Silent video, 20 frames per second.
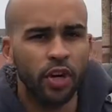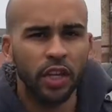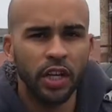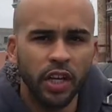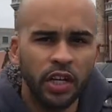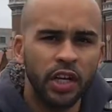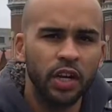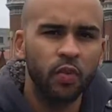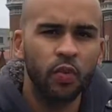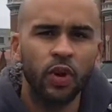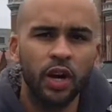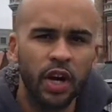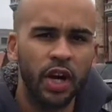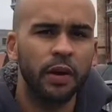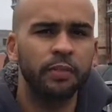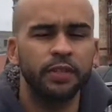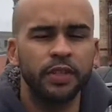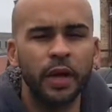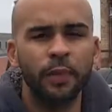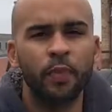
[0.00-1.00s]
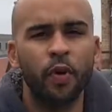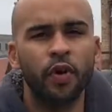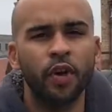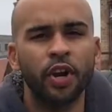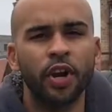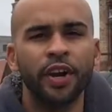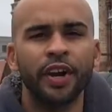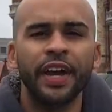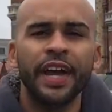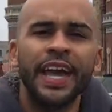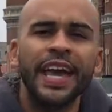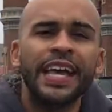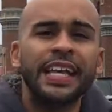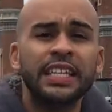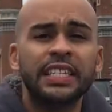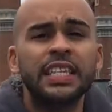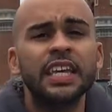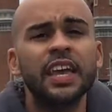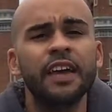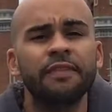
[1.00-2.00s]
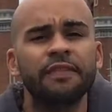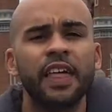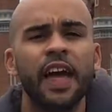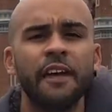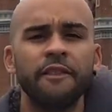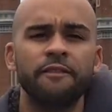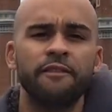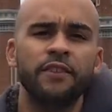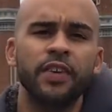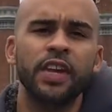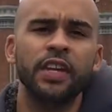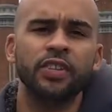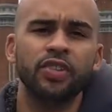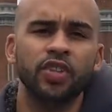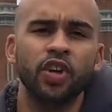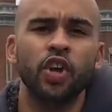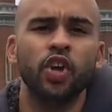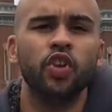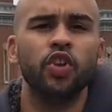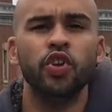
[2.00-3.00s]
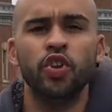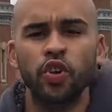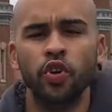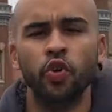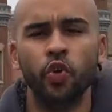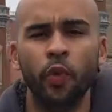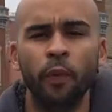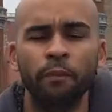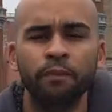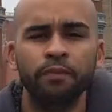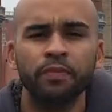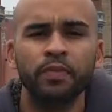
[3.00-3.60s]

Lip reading: Look at what comes up on there and see if that fits you.